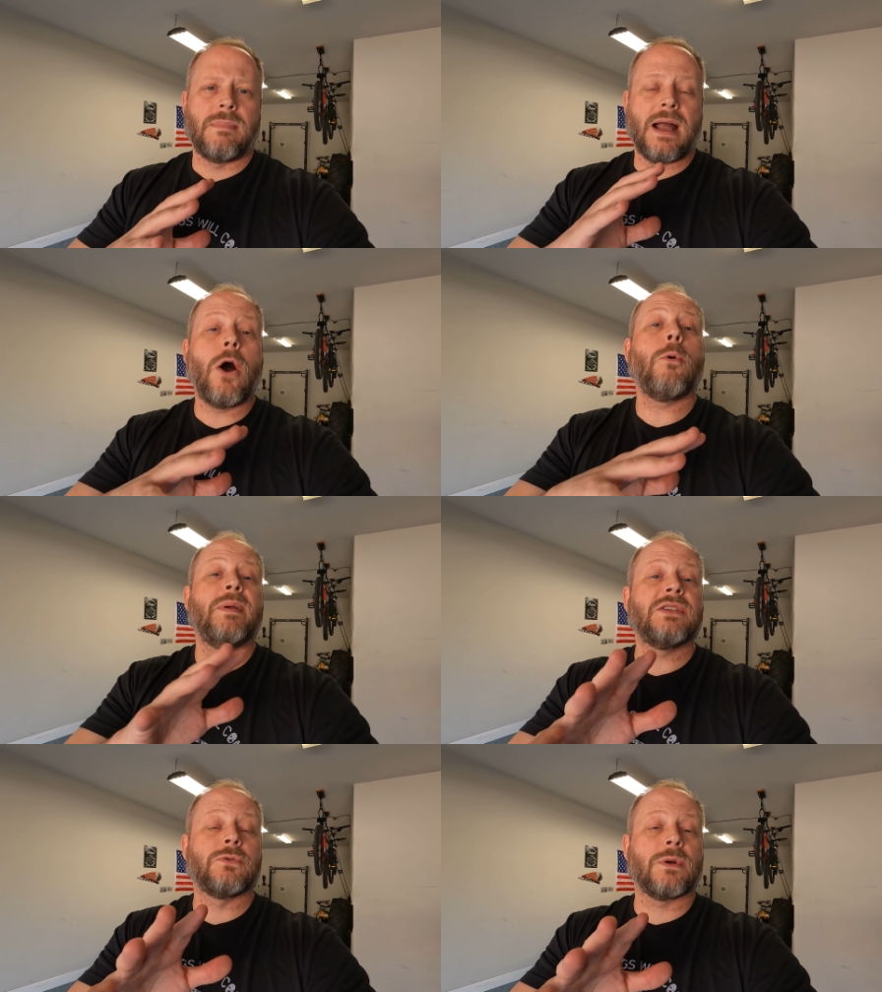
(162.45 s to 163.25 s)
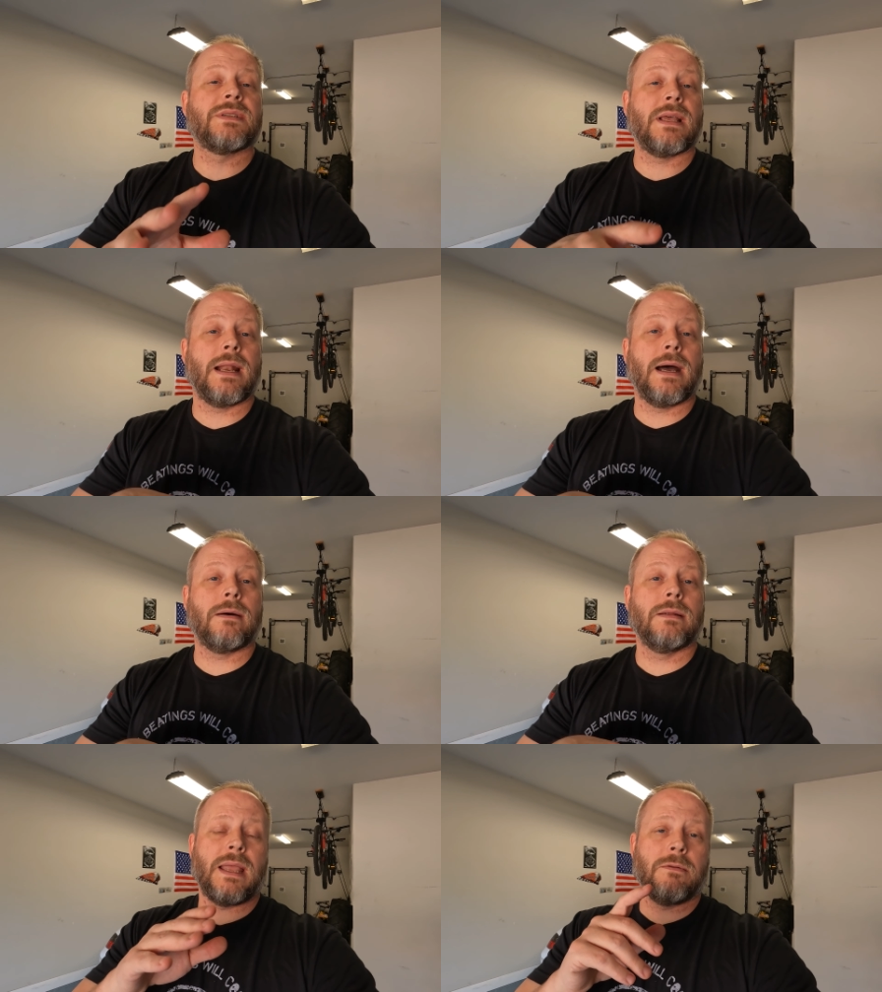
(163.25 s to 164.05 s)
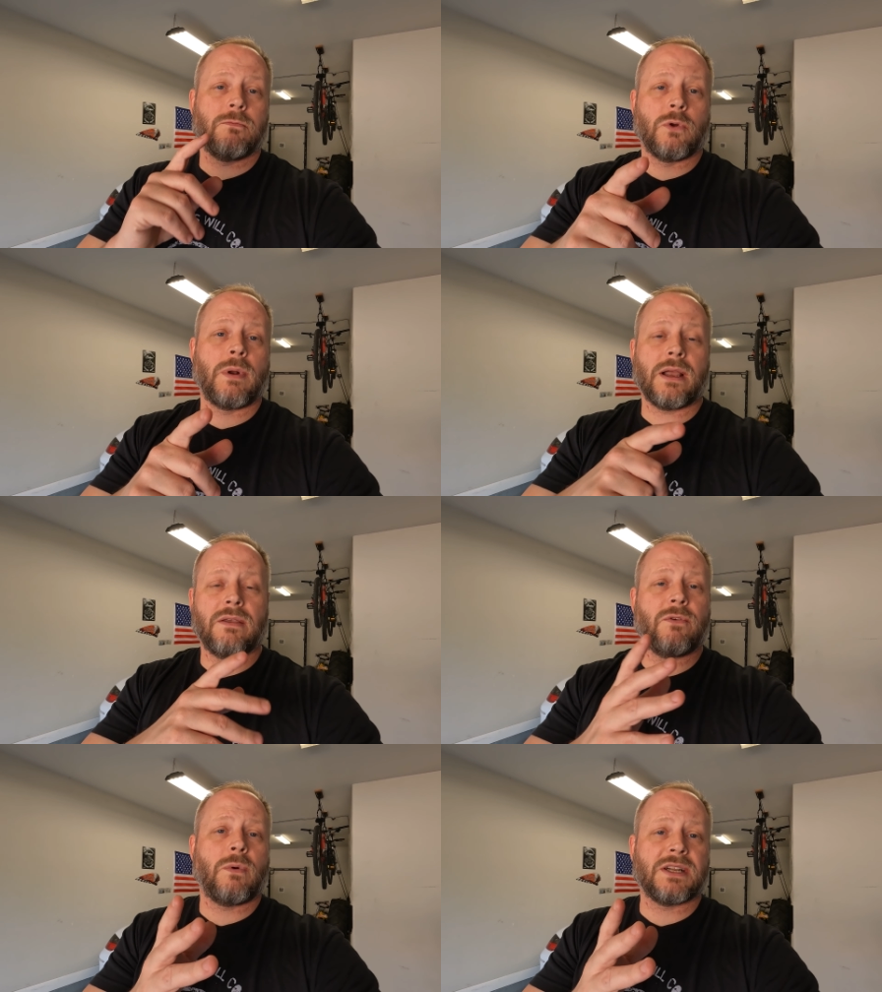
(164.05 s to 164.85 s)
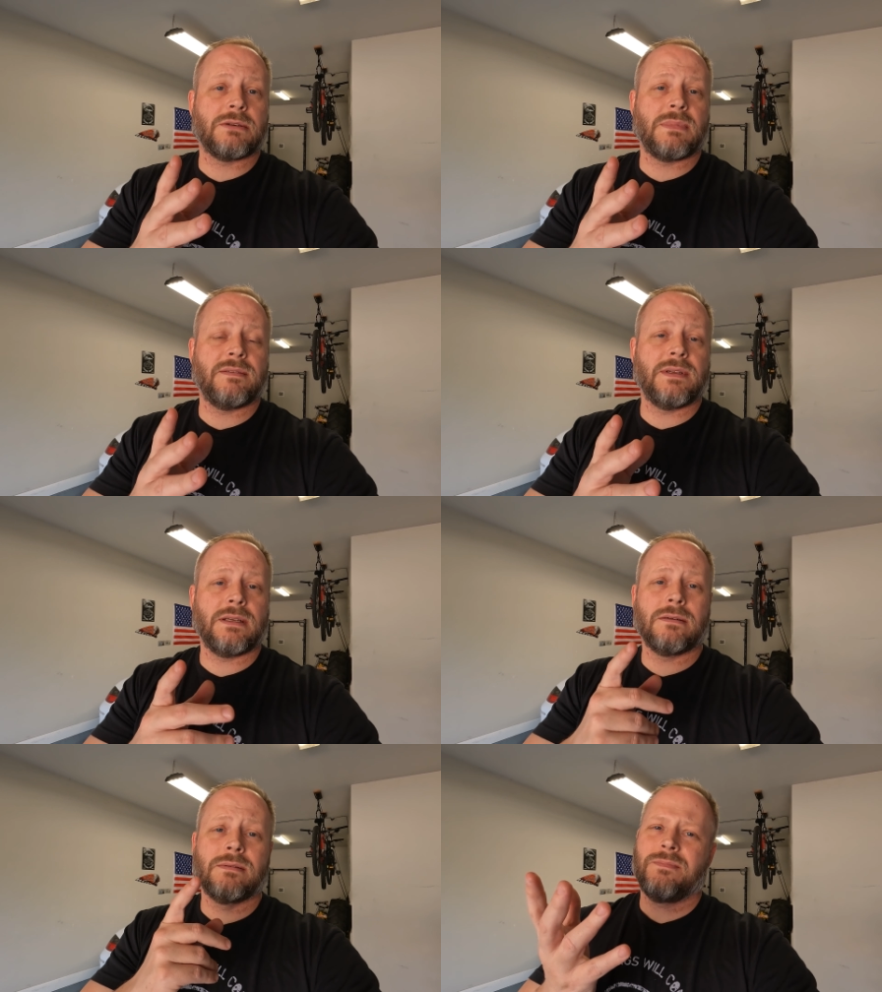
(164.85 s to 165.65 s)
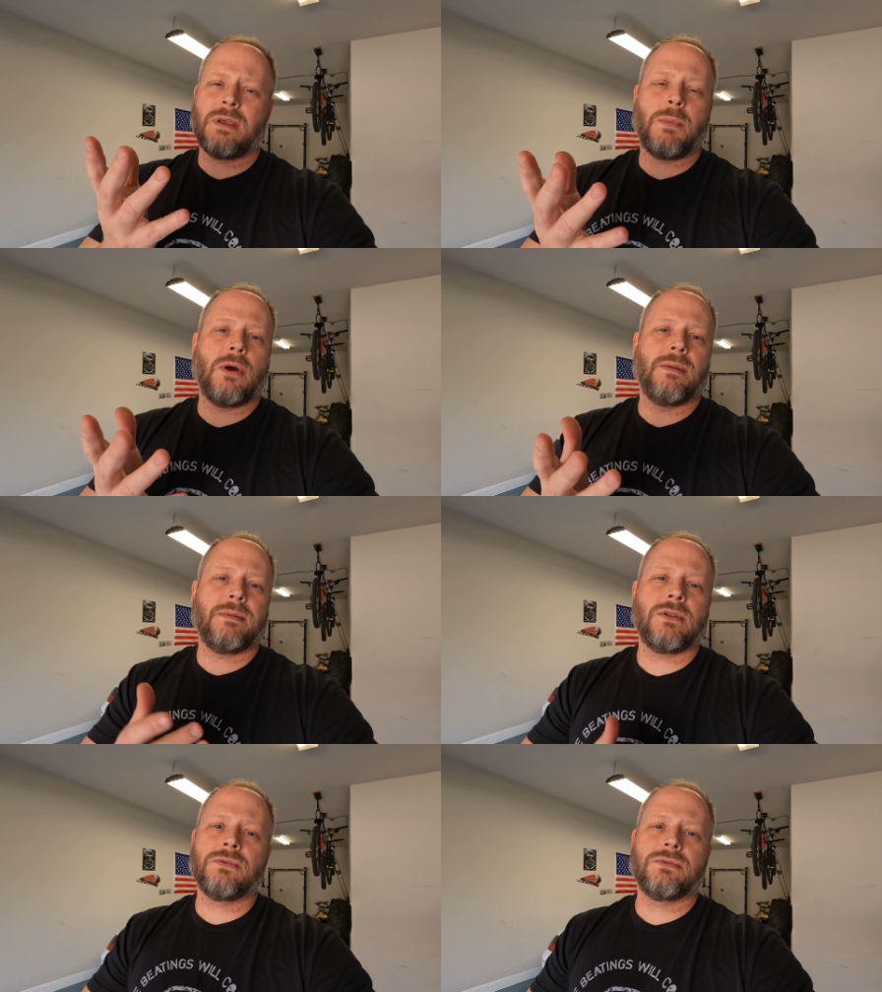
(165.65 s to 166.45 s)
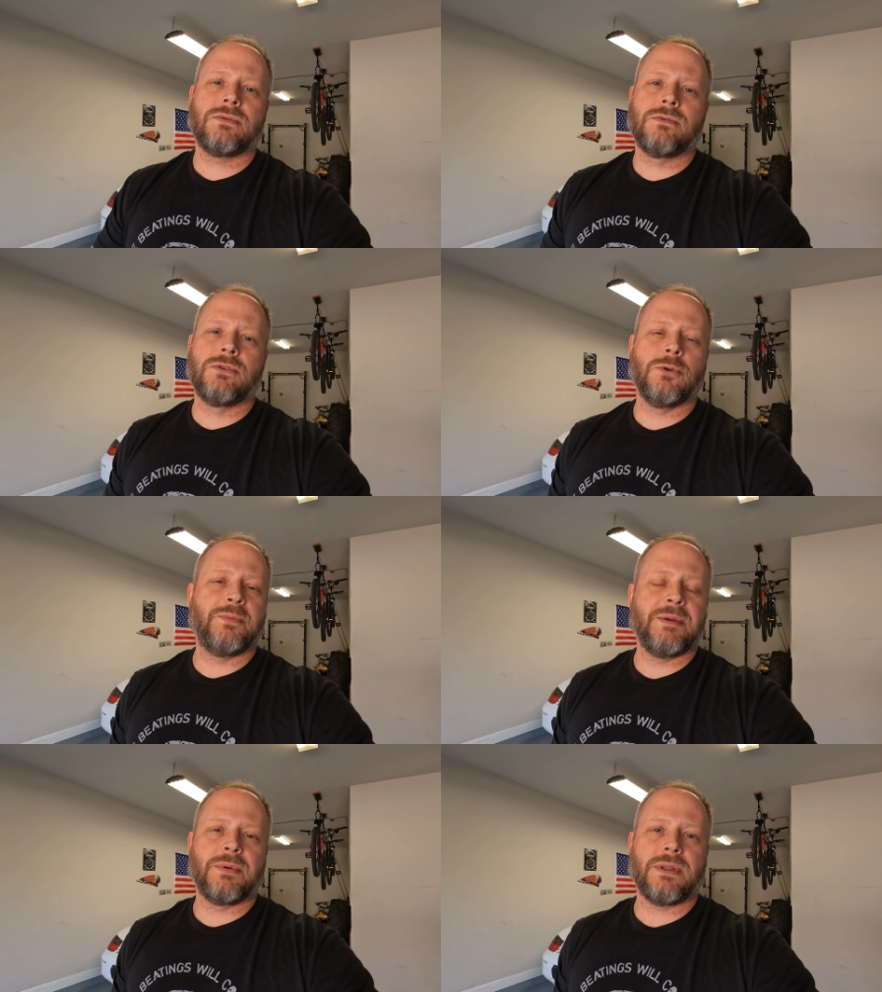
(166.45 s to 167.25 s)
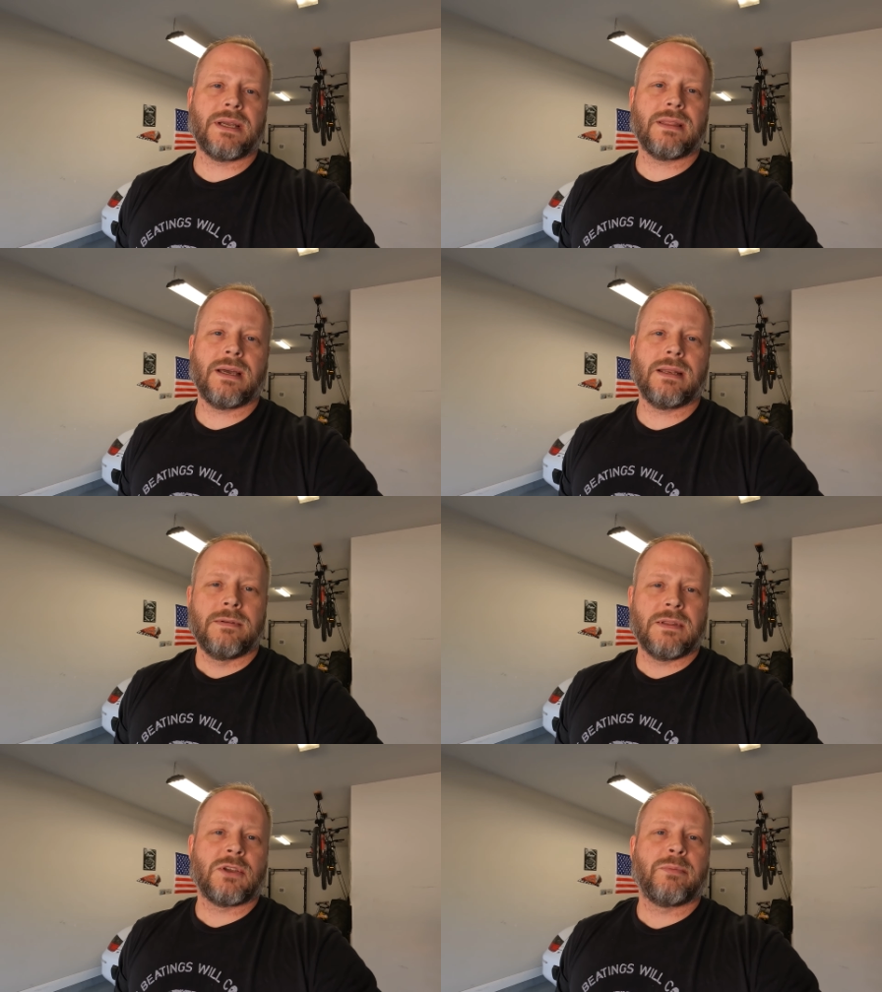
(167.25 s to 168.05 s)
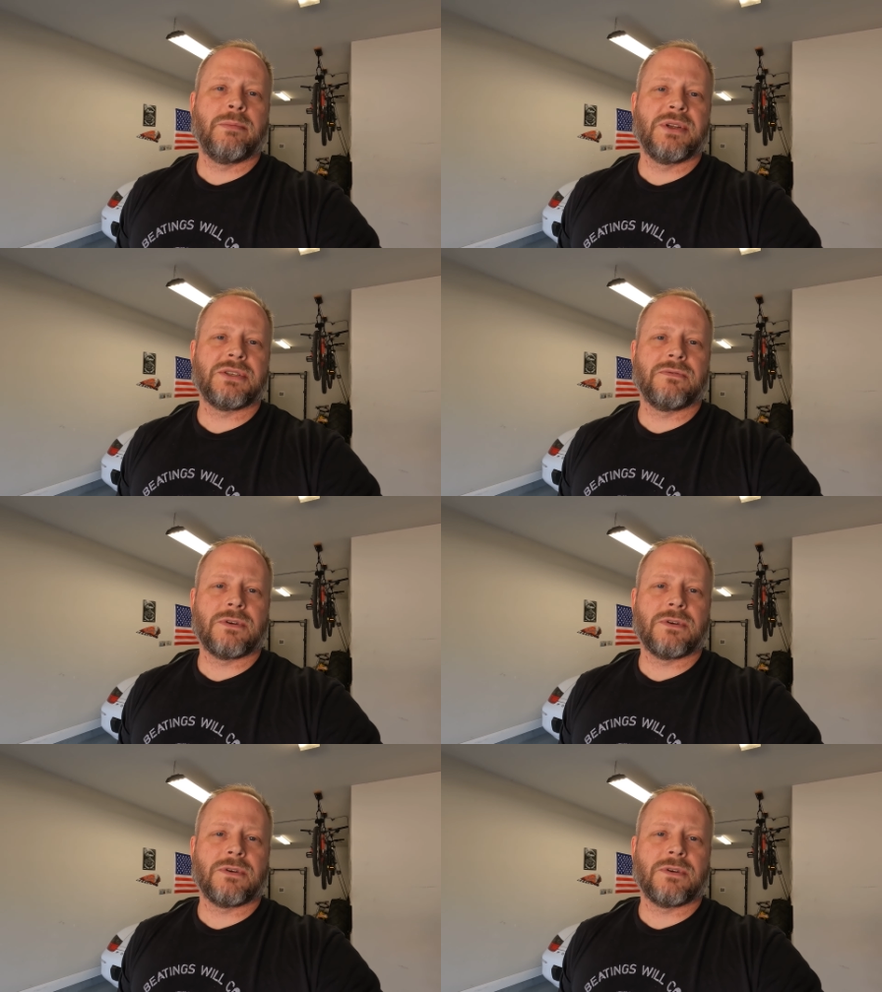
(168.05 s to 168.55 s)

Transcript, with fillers: I hope he sorts that out. And Ruroc, if you're watching my video, come on, don't do people like that. Get their permission